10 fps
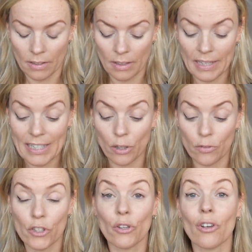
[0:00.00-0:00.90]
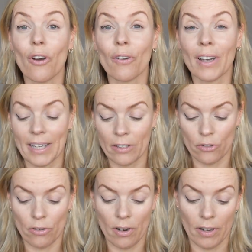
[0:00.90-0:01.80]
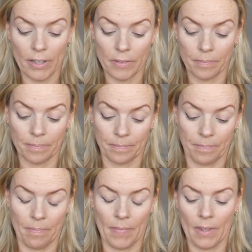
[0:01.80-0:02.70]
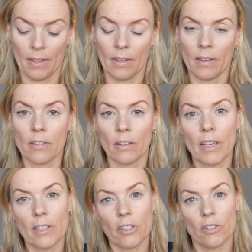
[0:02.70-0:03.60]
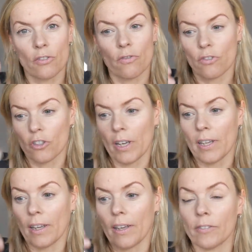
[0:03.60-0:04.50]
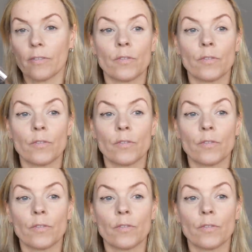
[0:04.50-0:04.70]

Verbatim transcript: the lid off too long and it dried. So let's just shake it.